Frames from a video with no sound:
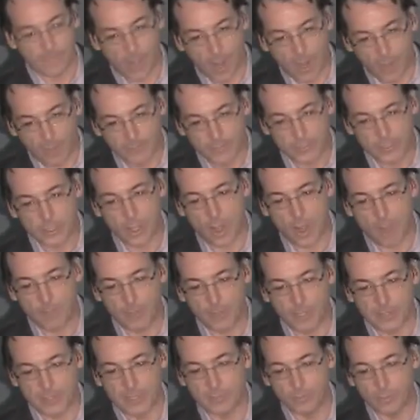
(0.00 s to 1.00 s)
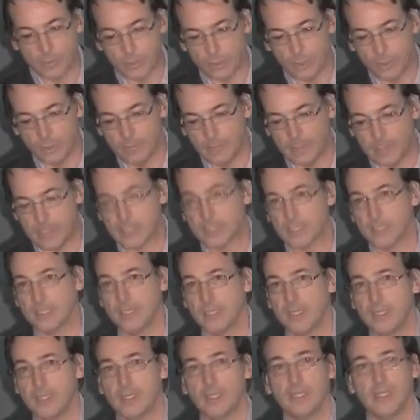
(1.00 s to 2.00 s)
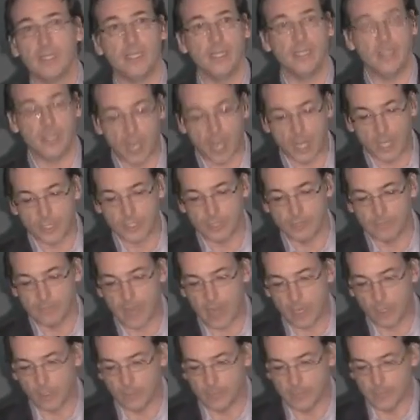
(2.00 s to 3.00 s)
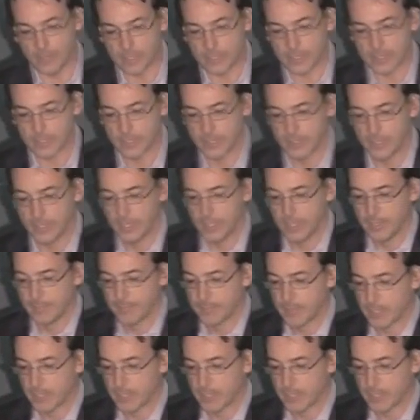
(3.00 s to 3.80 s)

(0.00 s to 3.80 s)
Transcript: involves cooperating with humans in harsh environments.